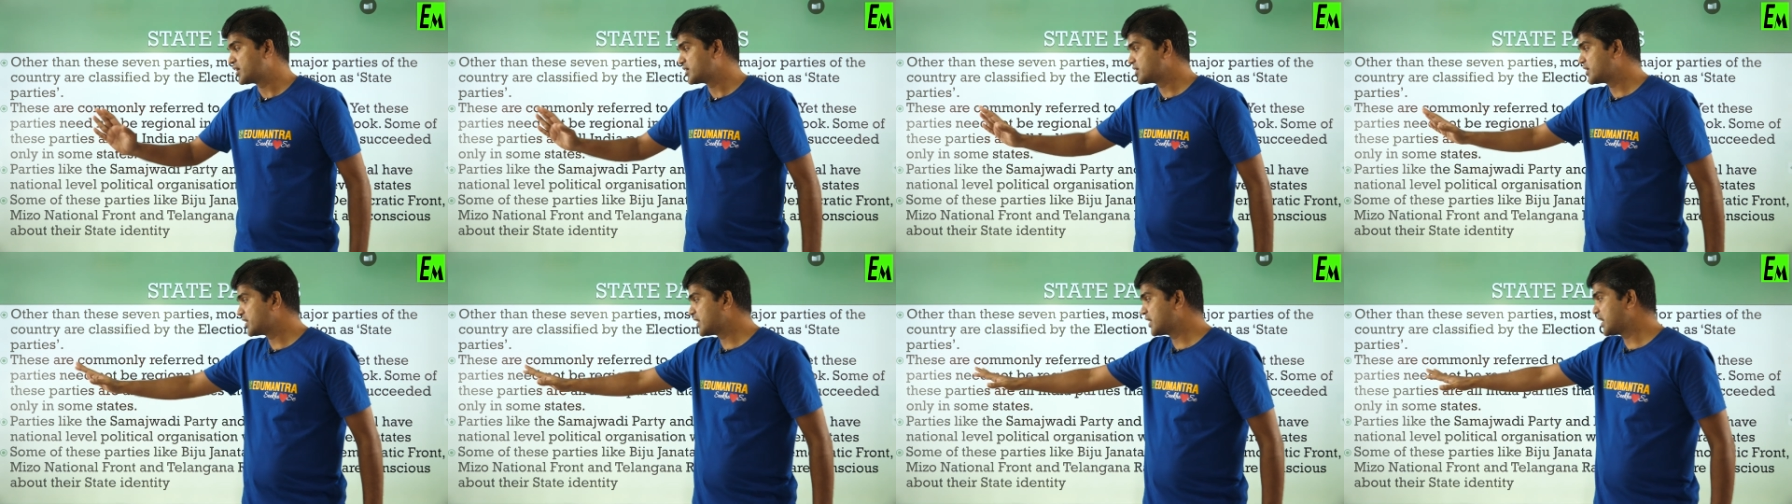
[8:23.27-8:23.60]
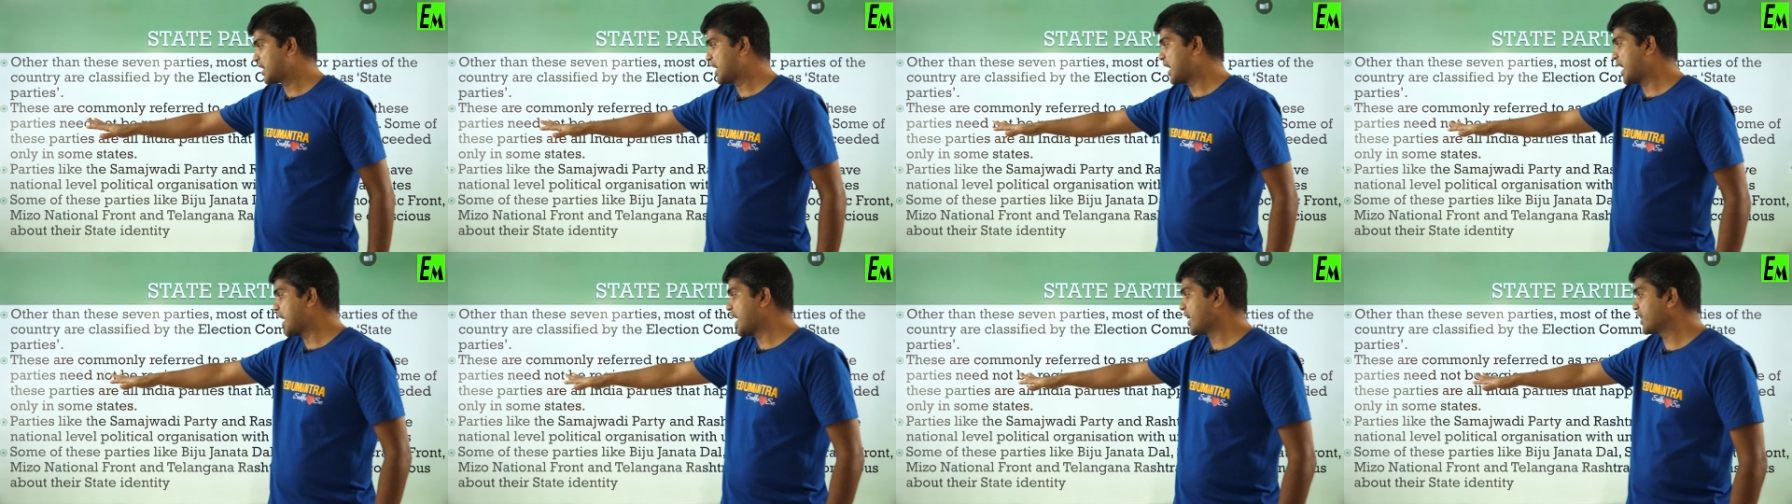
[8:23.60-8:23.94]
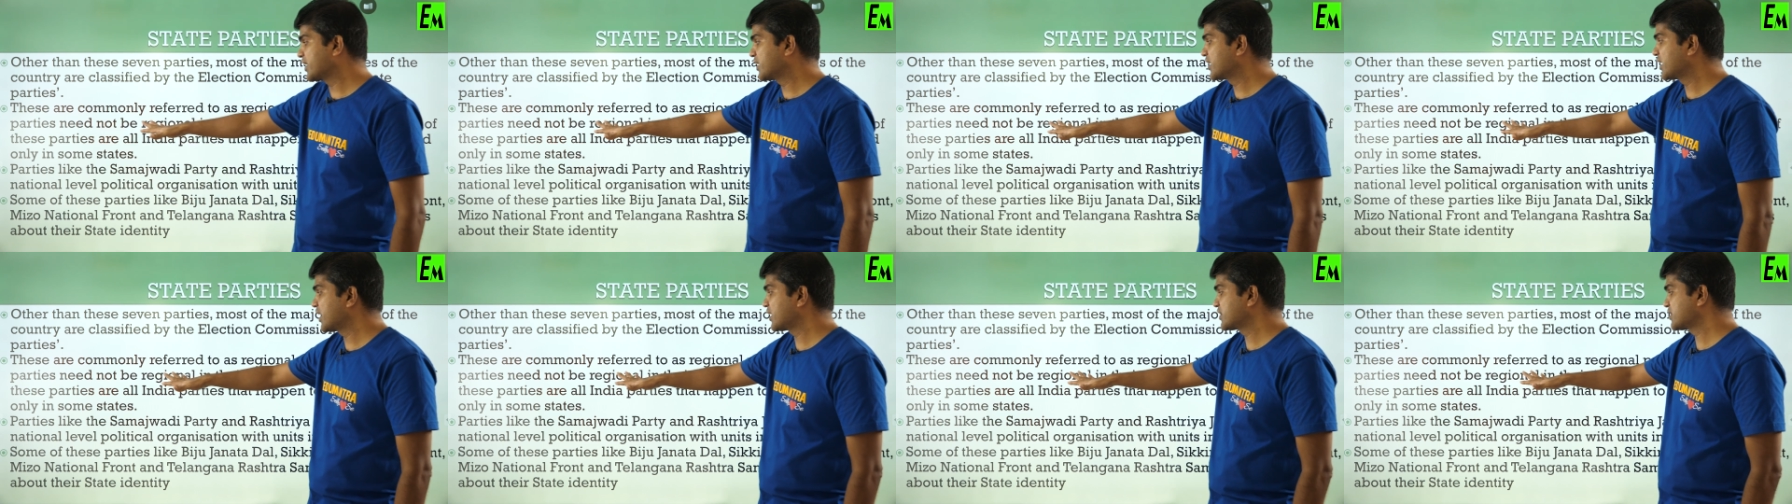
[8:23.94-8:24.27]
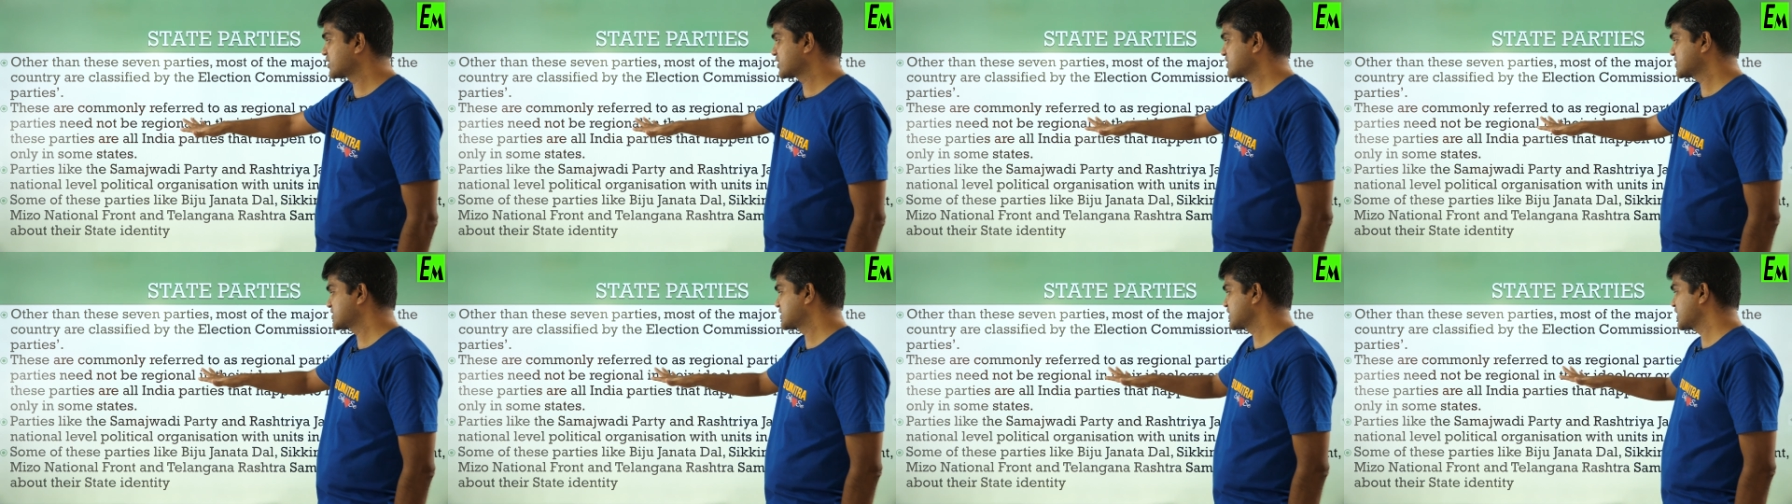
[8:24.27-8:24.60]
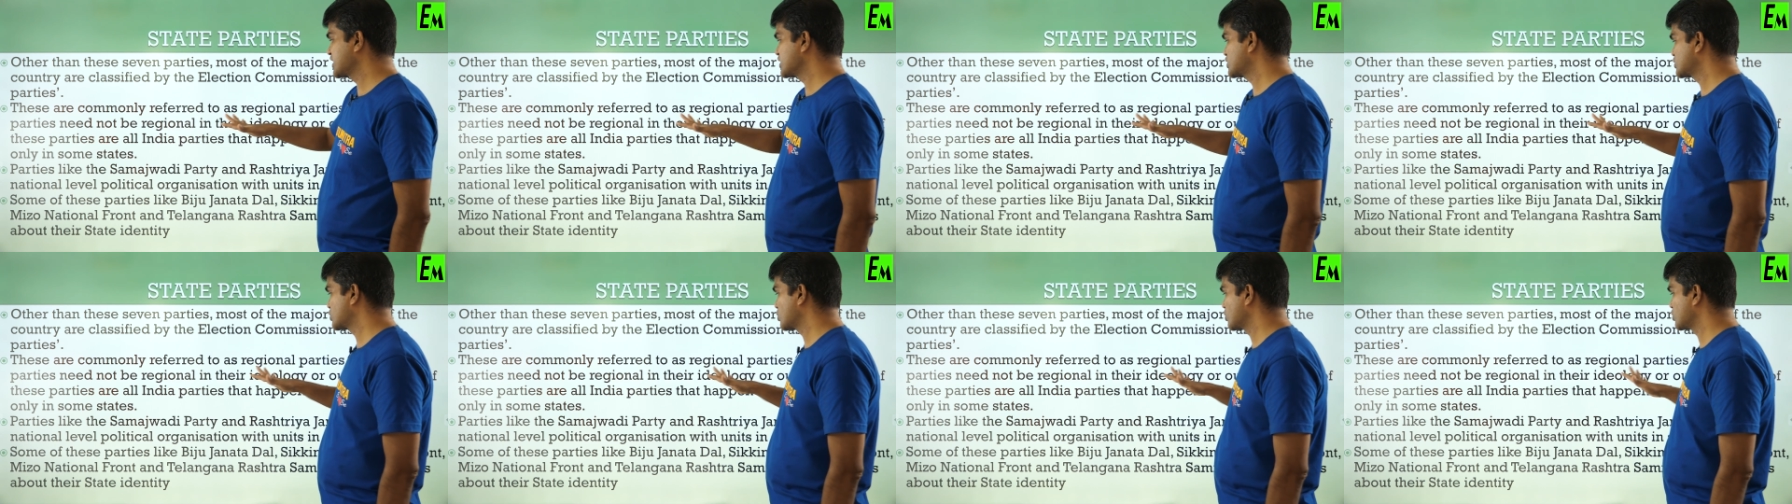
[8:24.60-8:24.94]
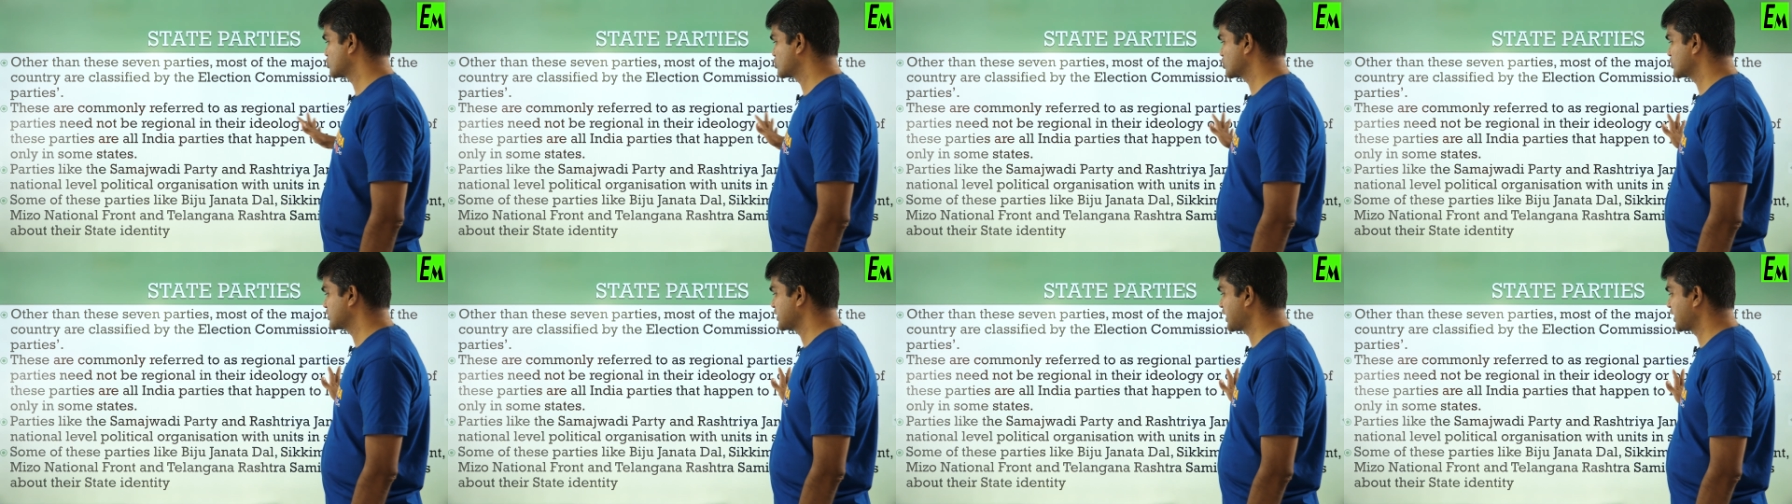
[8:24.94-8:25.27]
they are in other states
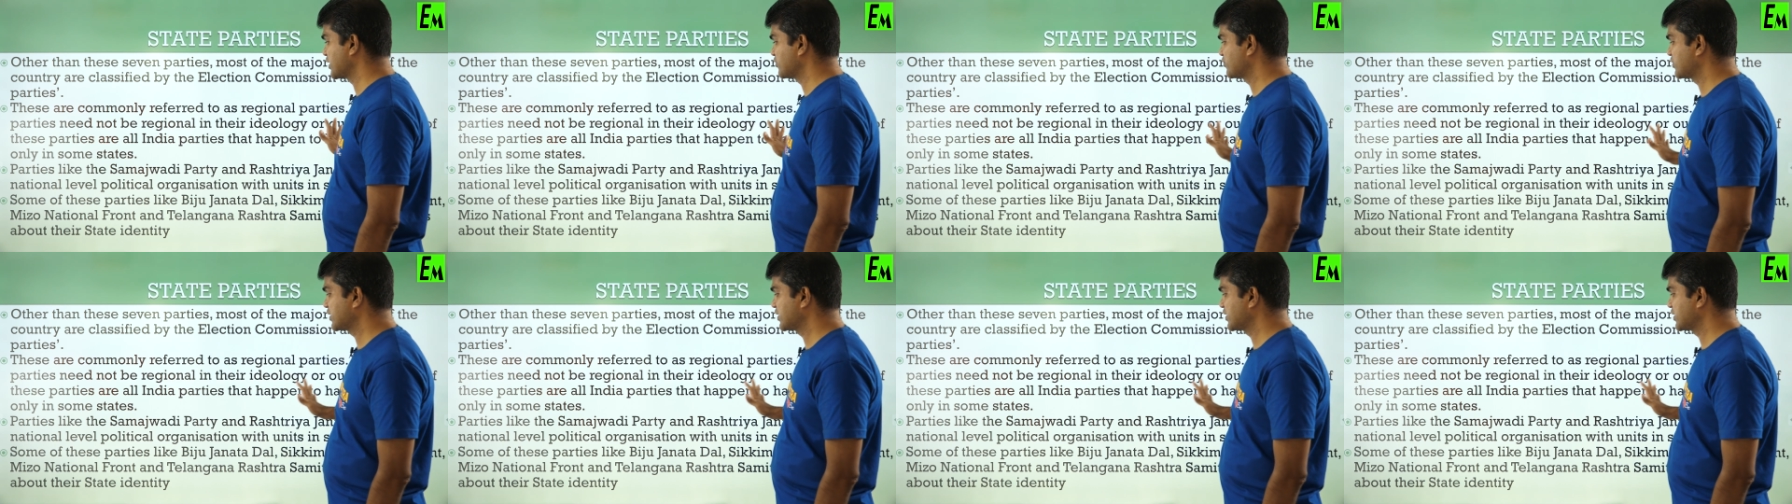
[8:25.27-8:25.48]
also that